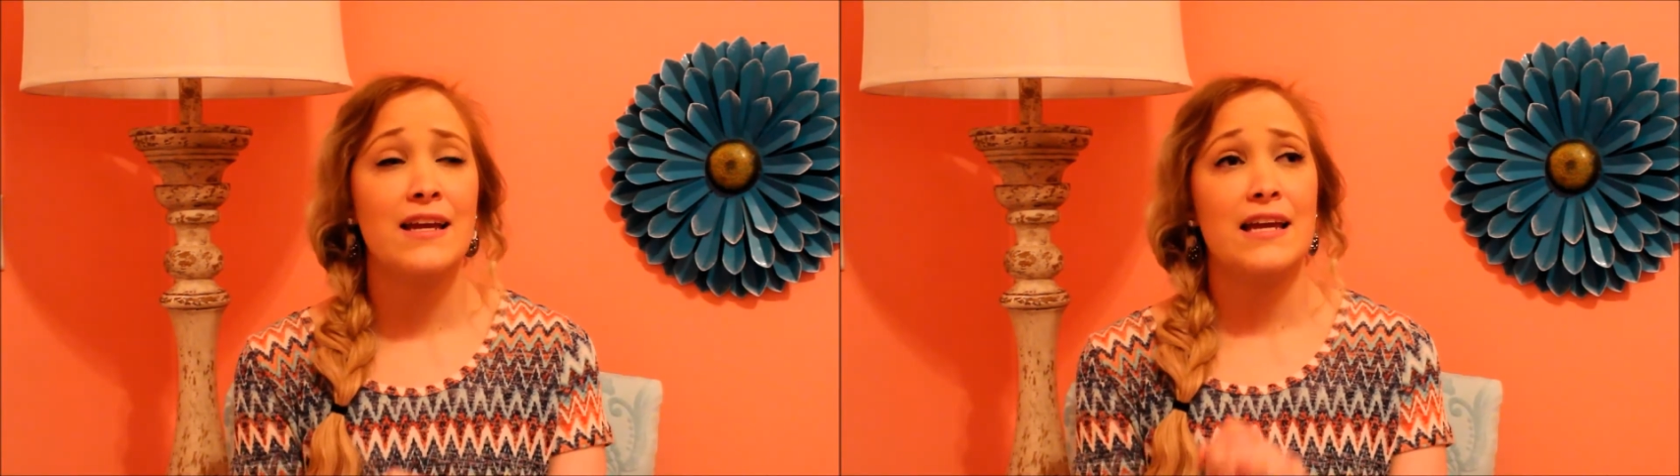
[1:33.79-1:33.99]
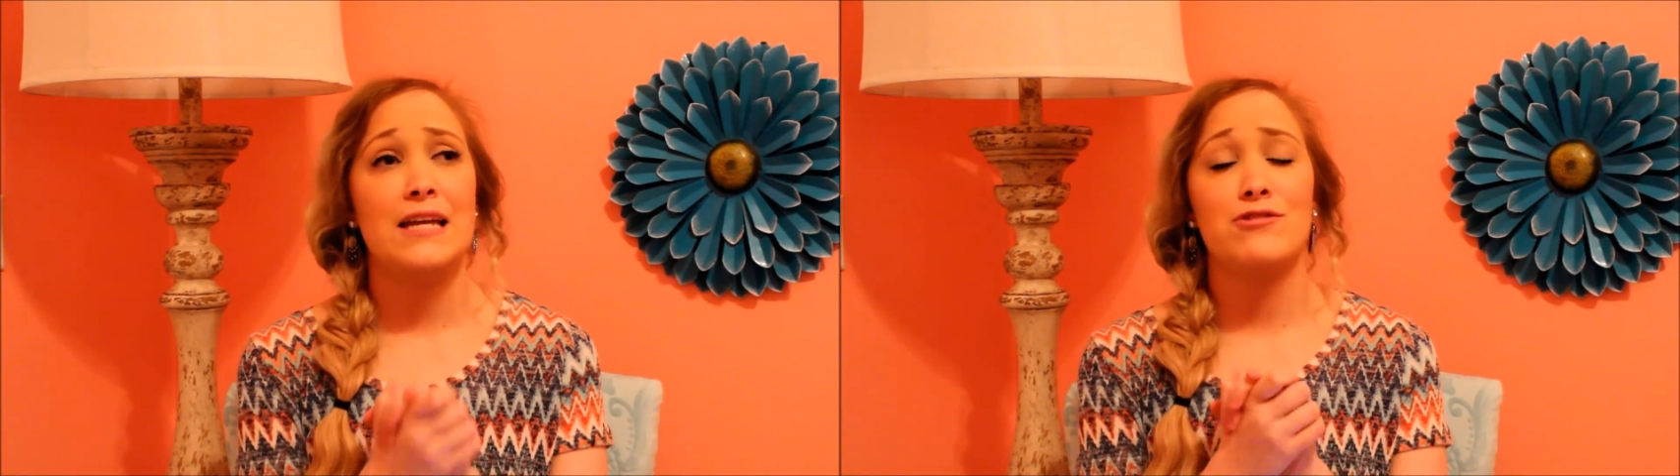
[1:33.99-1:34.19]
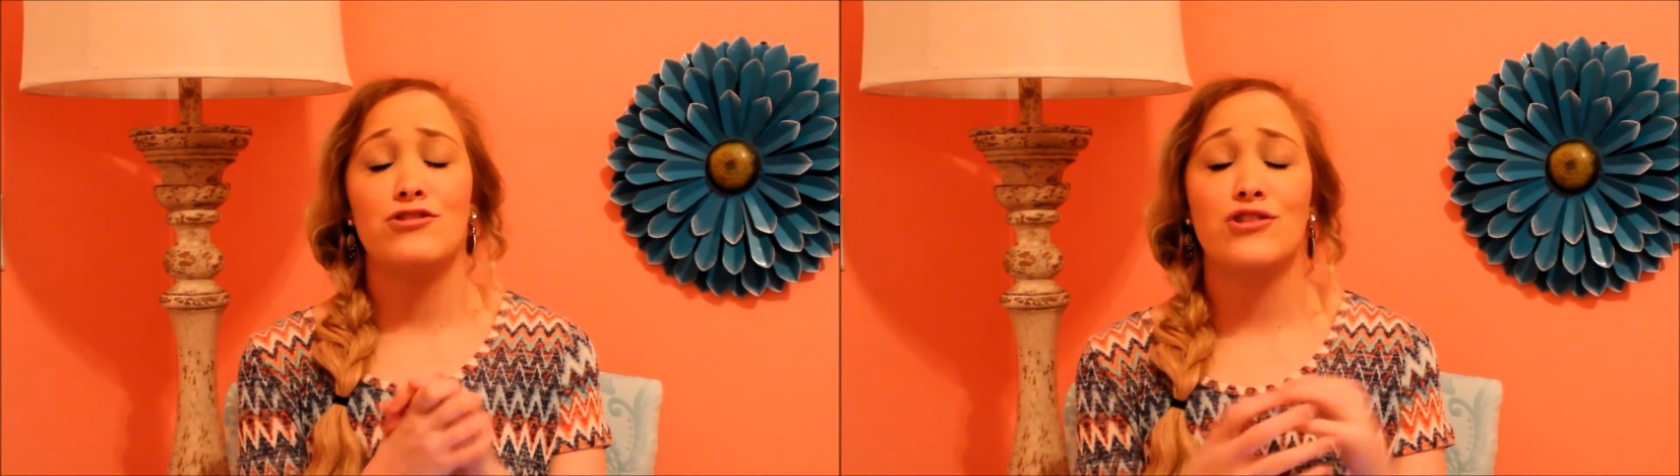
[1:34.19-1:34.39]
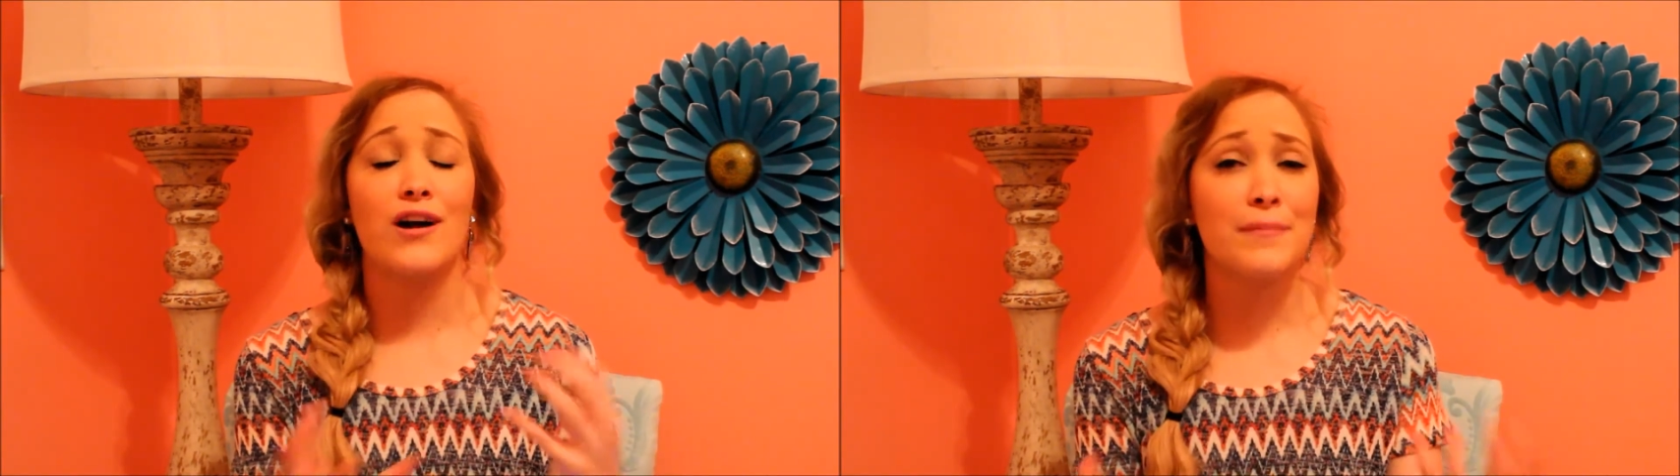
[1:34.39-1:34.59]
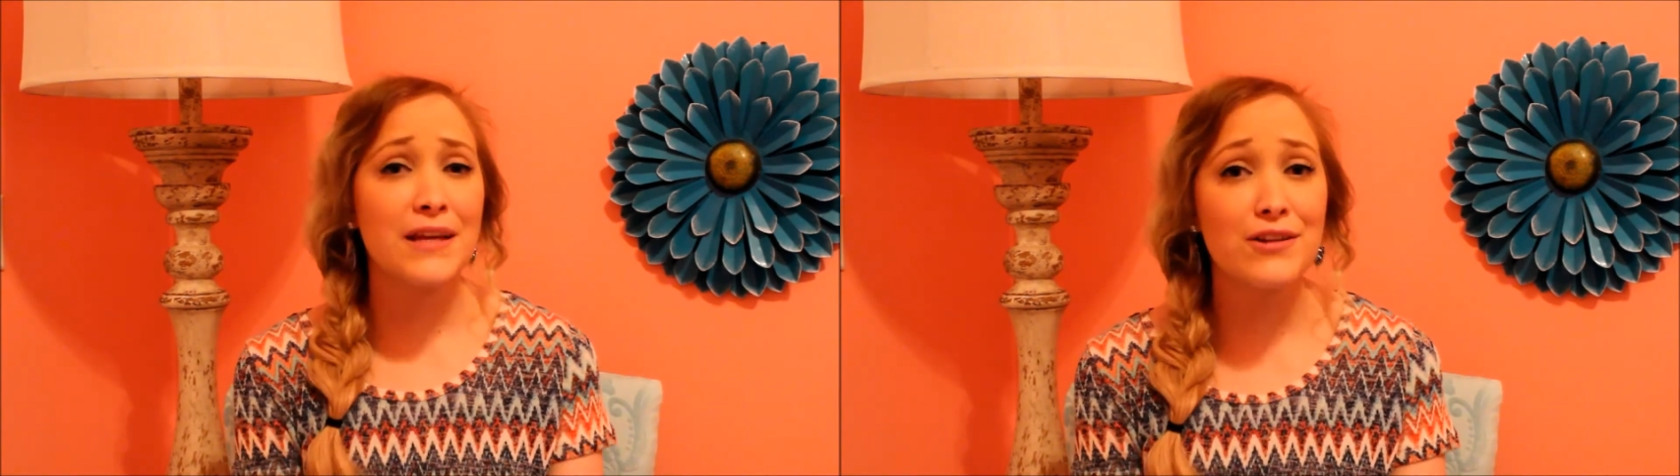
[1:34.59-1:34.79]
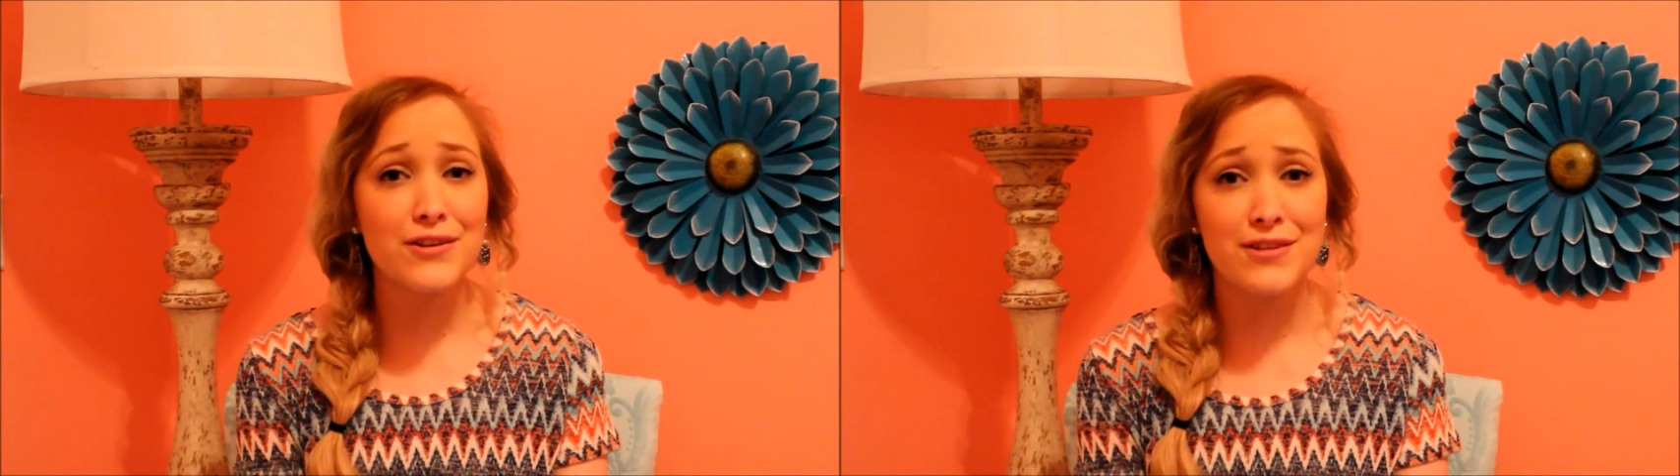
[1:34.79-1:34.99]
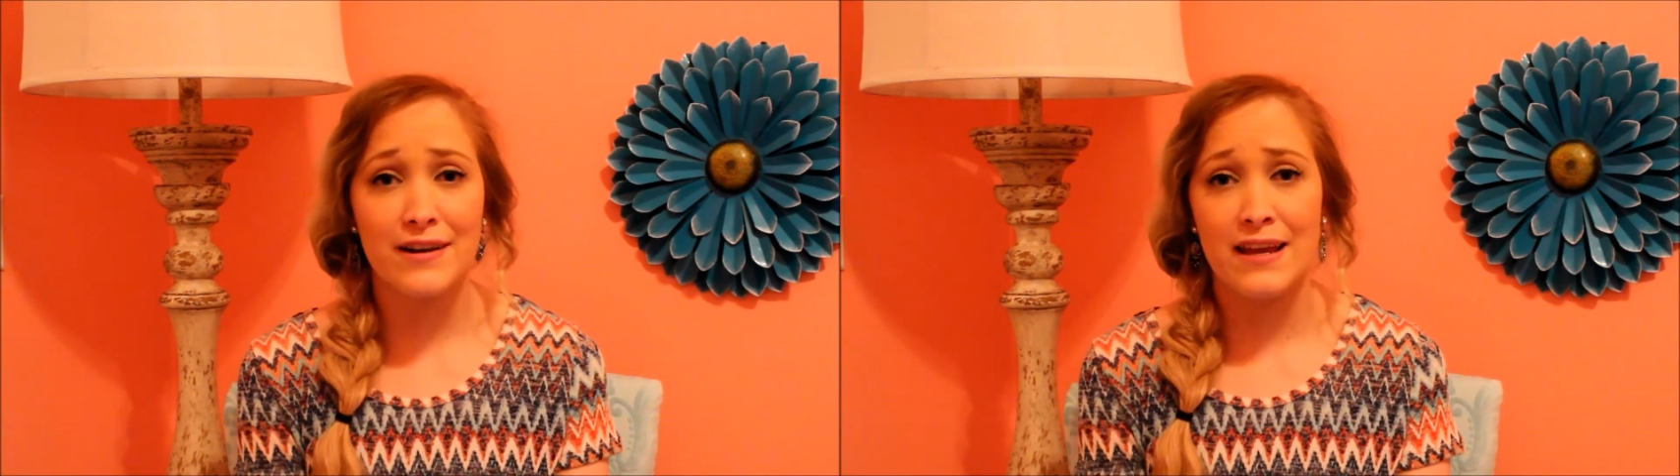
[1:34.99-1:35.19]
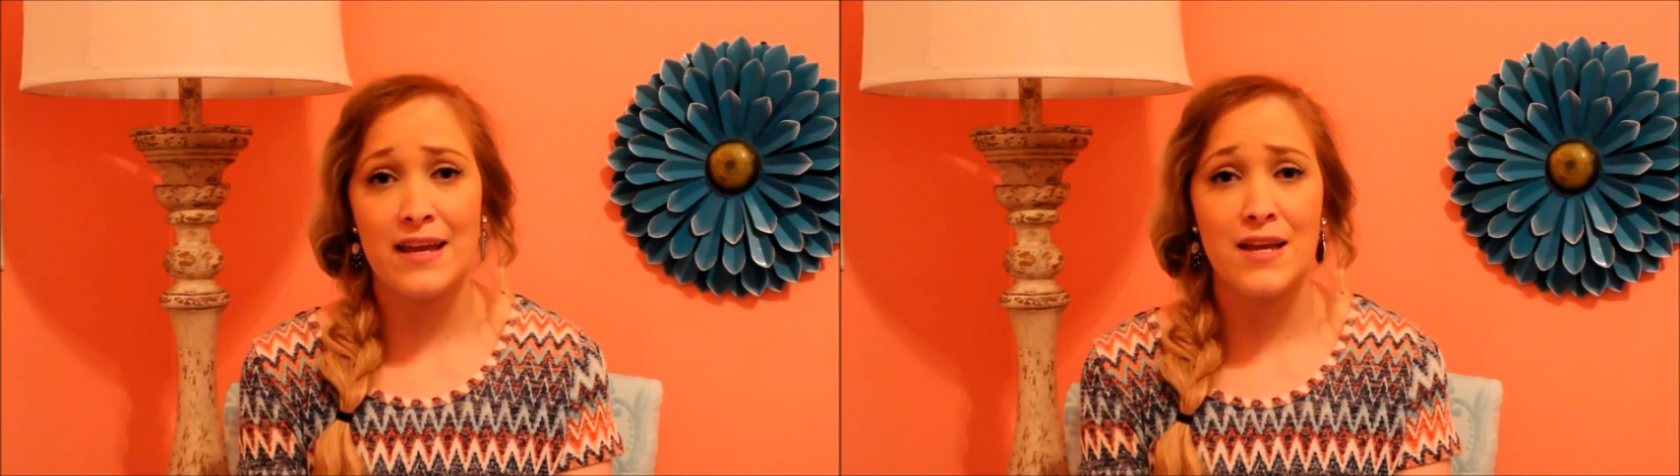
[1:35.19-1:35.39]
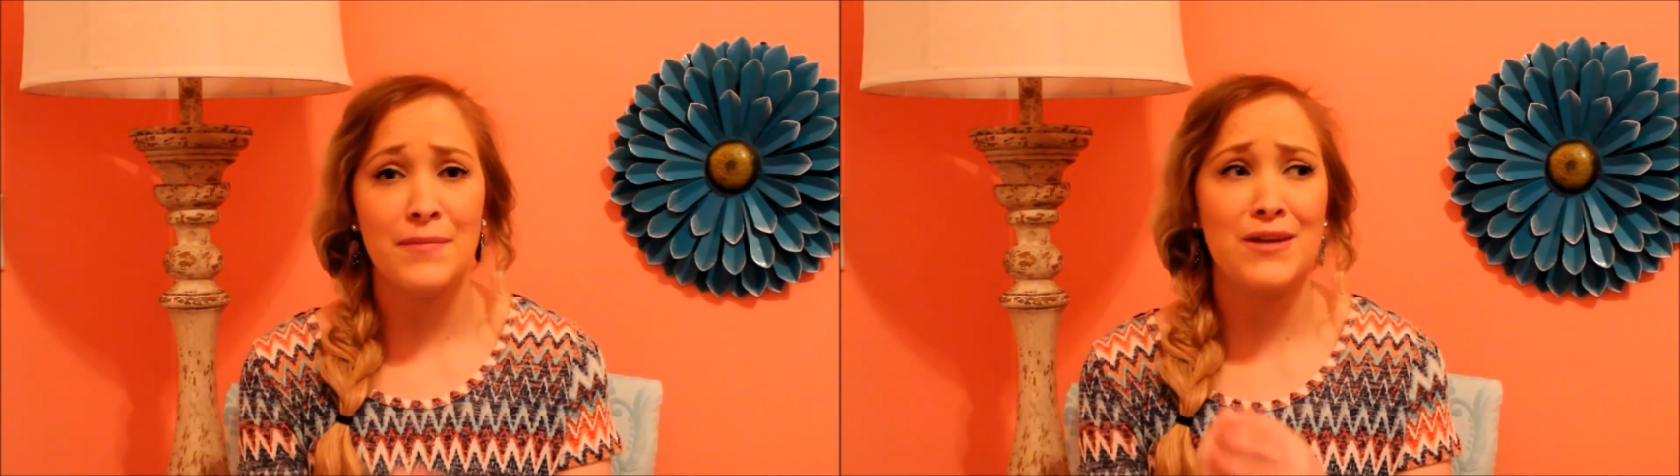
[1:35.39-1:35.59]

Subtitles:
he was drawing me closer to him,